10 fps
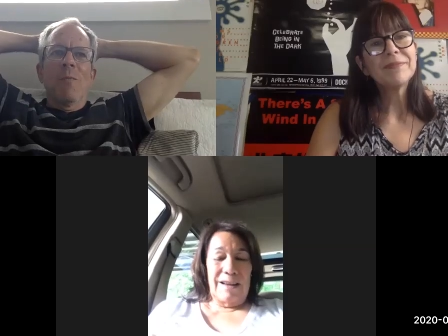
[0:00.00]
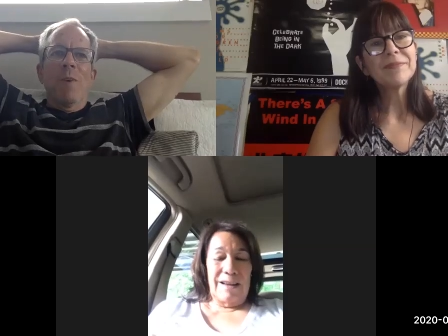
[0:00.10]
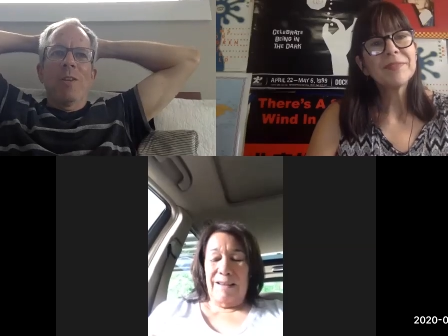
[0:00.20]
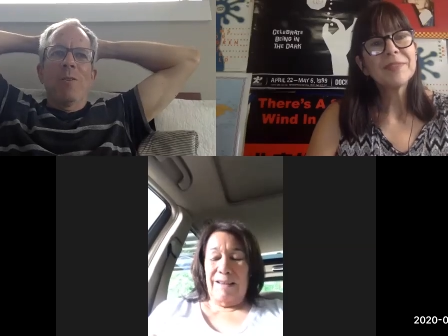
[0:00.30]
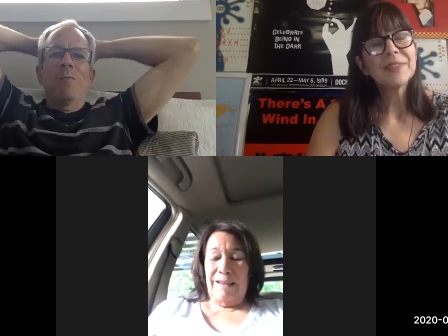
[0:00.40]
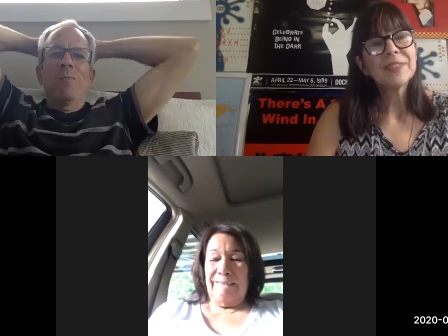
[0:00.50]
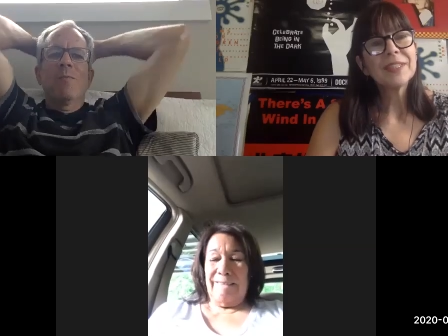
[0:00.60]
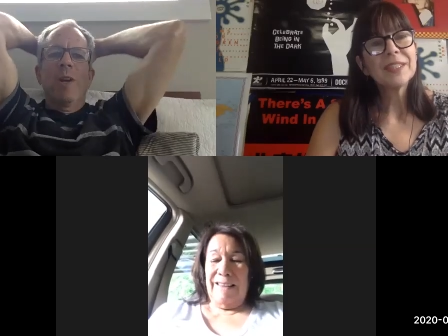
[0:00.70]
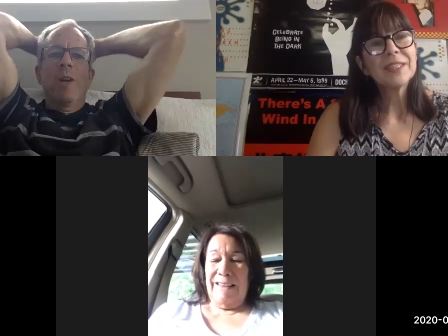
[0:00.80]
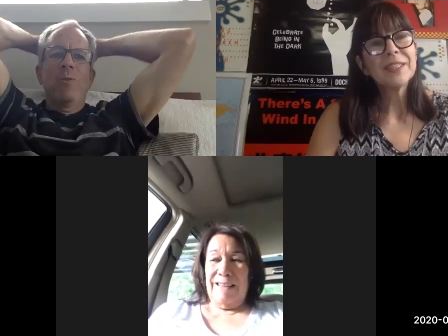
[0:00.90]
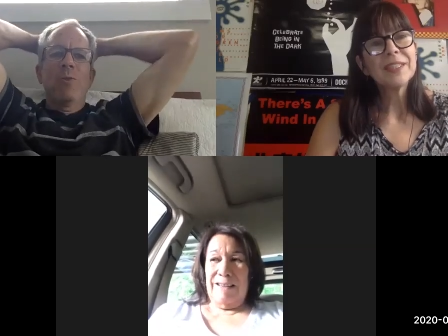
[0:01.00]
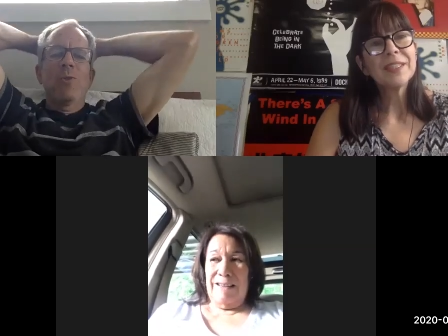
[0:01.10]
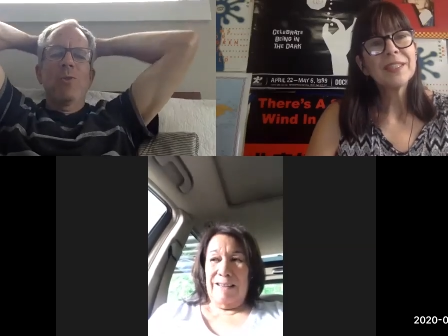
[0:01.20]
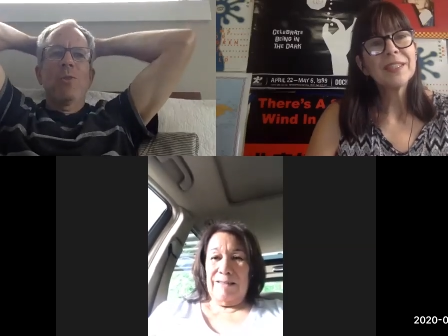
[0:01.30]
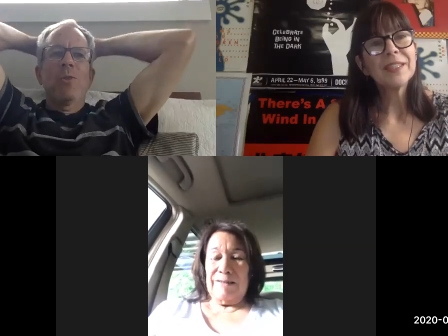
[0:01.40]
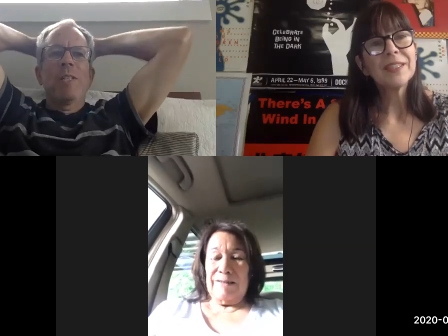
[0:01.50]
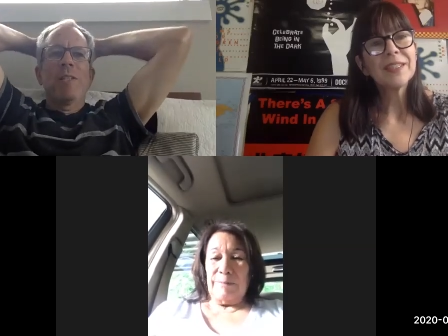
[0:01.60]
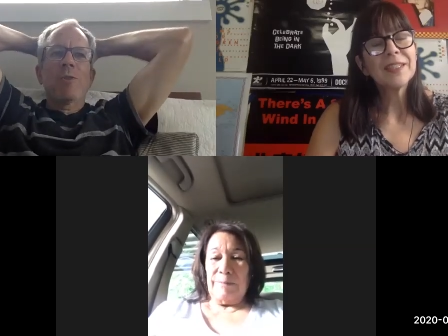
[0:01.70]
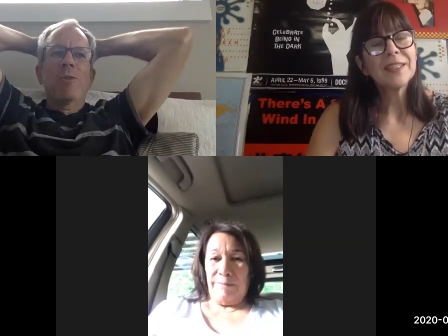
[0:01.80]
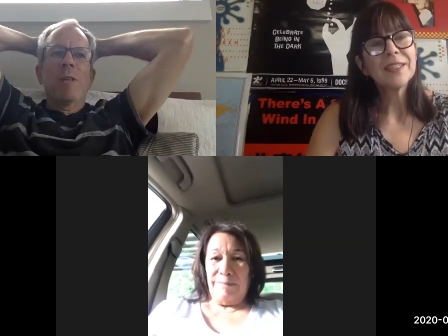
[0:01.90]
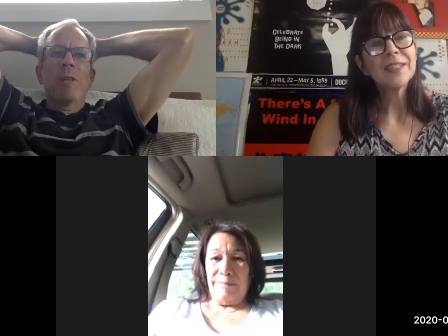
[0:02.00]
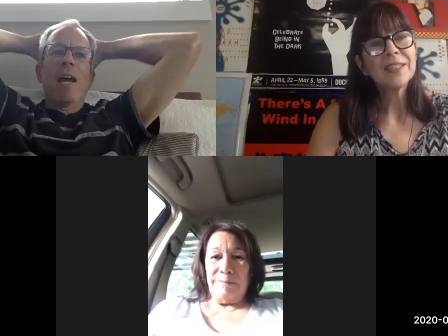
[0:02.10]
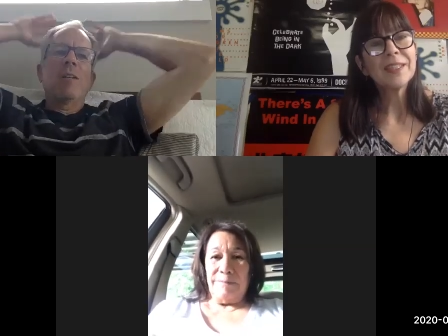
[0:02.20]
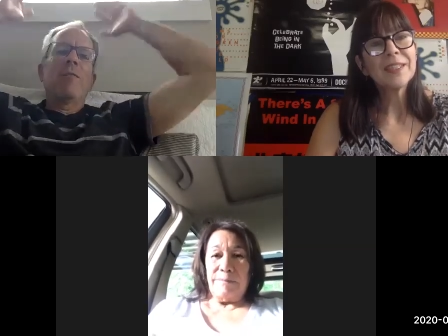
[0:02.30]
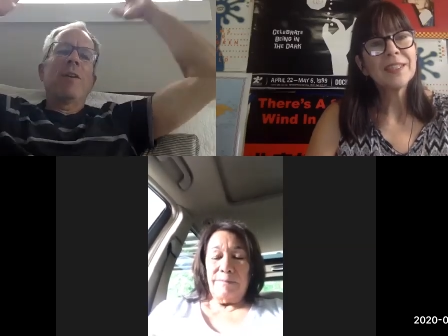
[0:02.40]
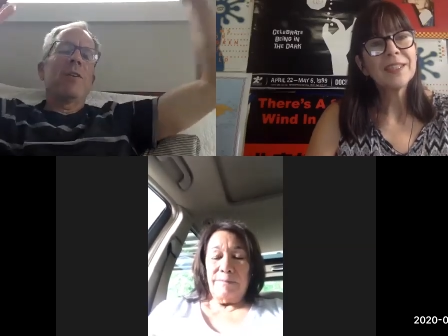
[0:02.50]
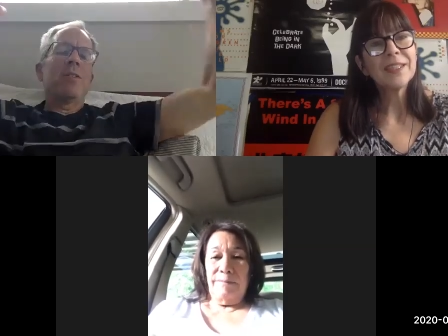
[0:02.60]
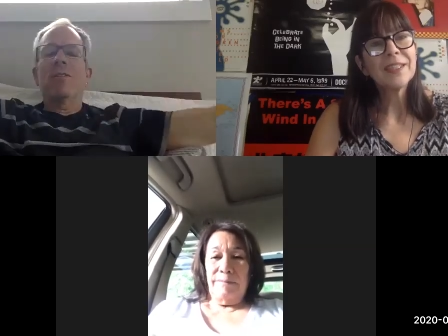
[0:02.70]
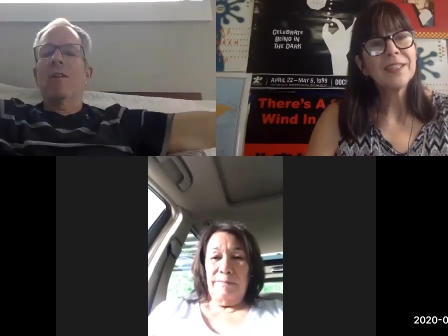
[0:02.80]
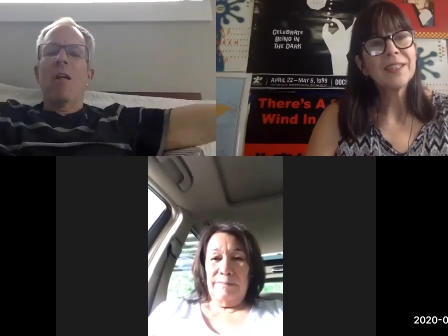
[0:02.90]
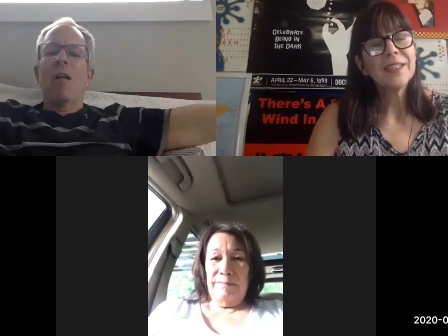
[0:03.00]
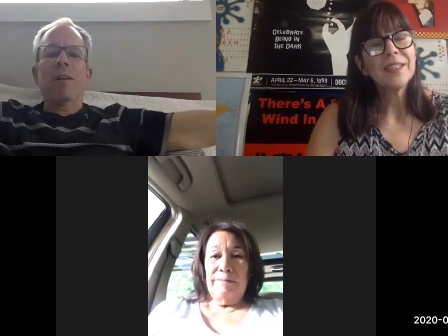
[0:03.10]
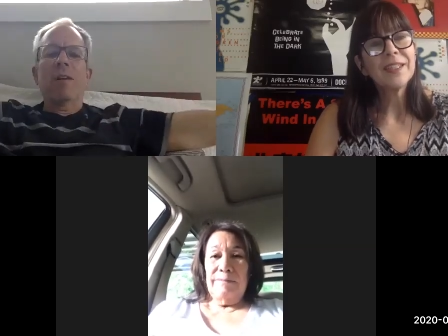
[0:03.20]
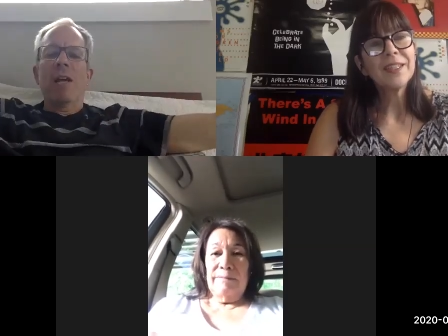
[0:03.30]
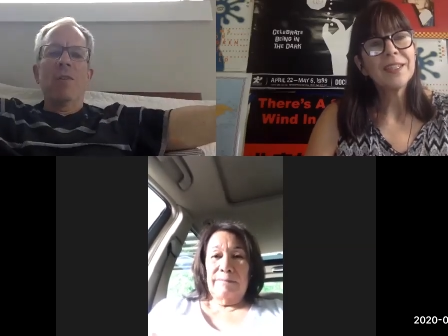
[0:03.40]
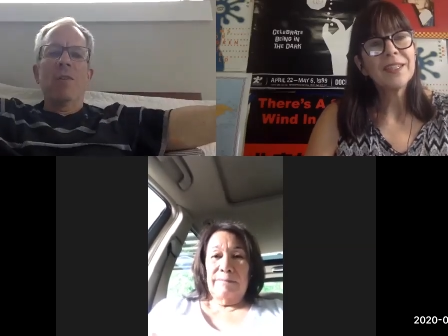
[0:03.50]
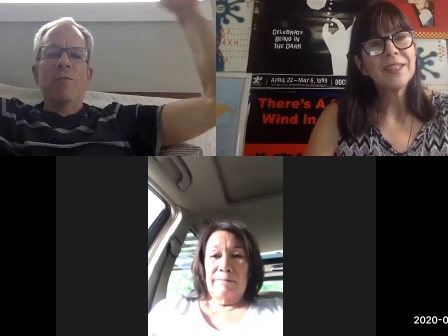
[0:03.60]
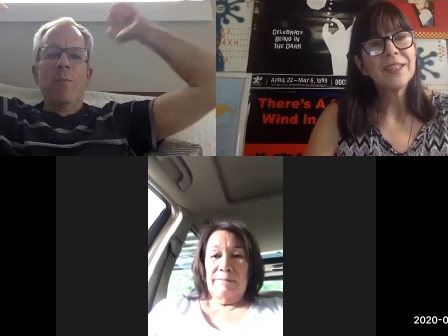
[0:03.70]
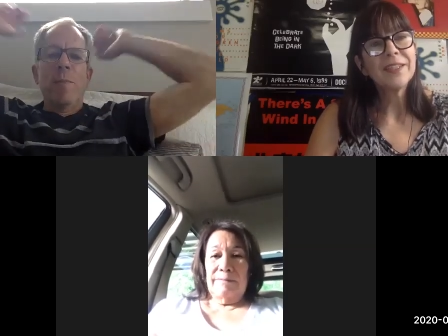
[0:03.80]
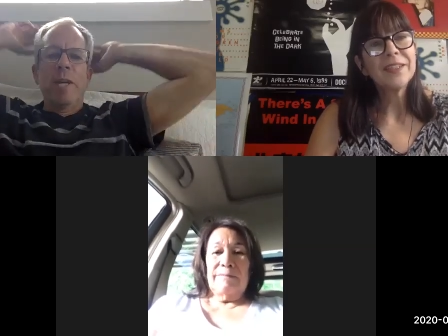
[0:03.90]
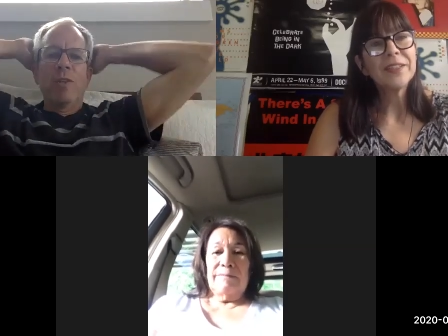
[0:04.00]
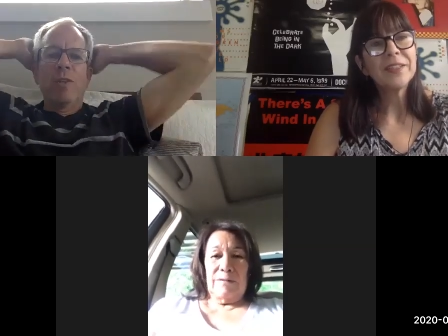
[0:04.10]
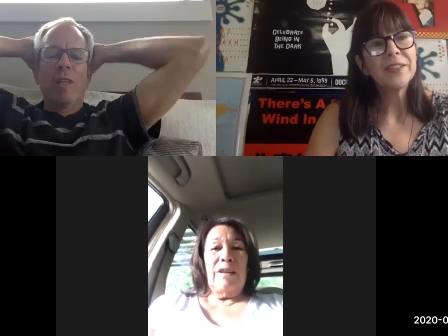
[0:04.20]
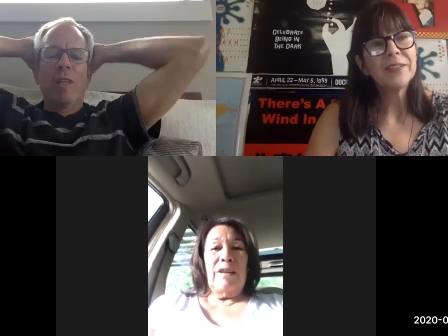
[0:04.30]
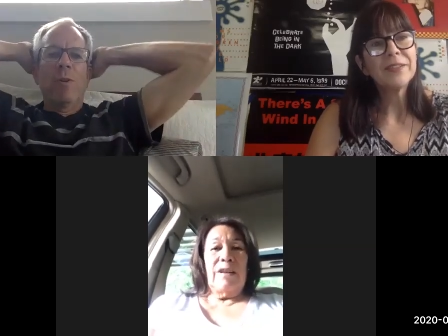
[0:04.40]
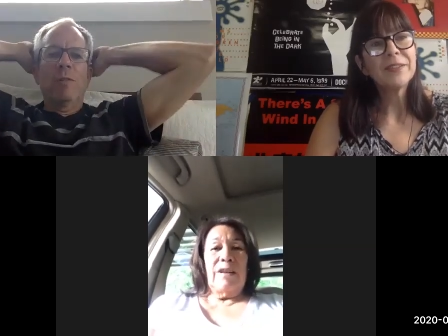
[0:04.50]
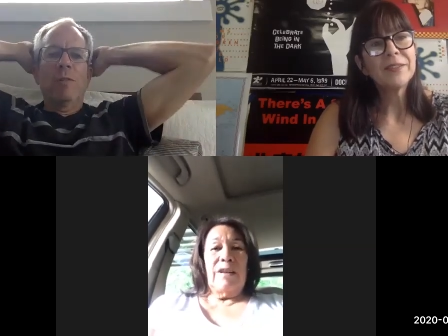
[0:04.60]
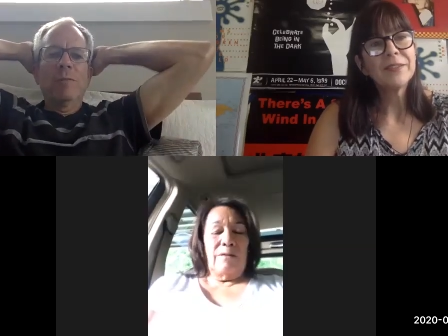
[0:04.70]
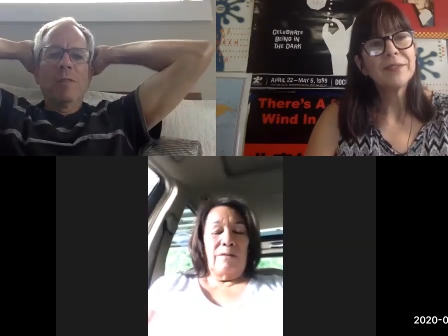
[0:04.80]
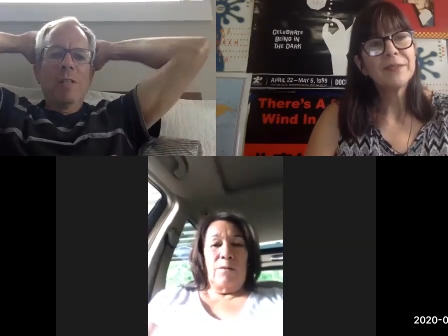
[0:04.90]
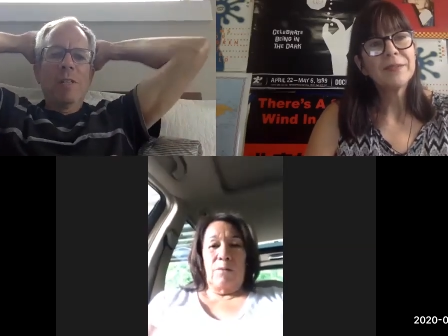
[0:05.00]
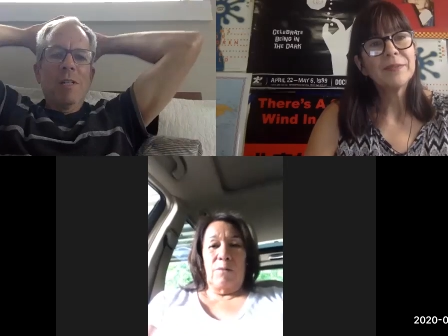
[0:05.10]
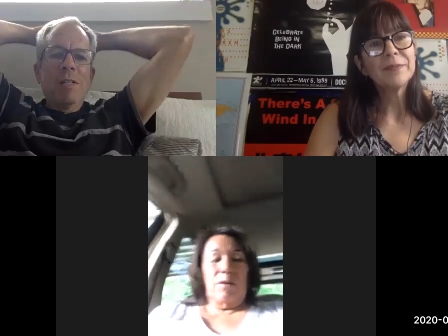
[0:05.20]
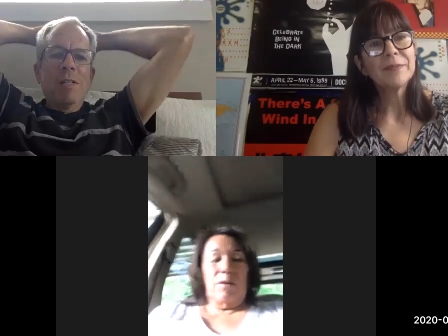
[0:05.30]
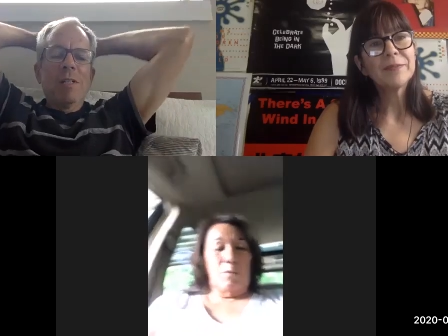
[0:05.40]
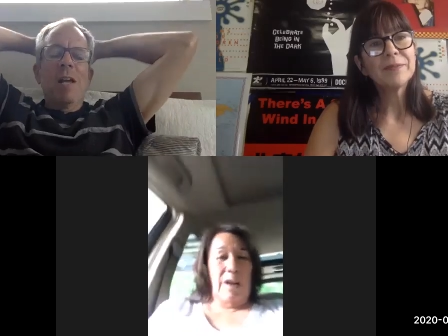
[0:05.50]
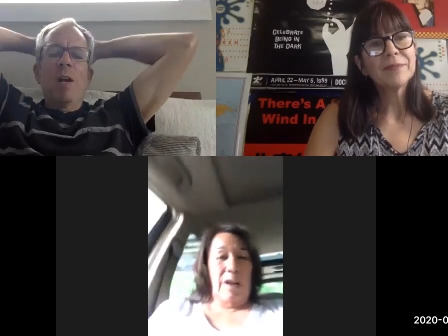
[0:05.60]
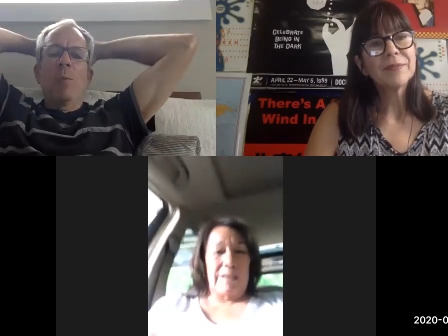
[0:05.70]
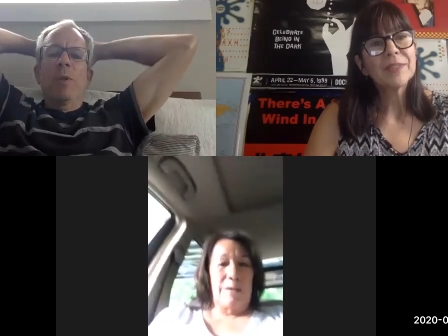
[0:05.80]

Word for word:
Speaker 1: you, when you do choose to be sexually active here's all kinds of information that will
Speaker 2: right you,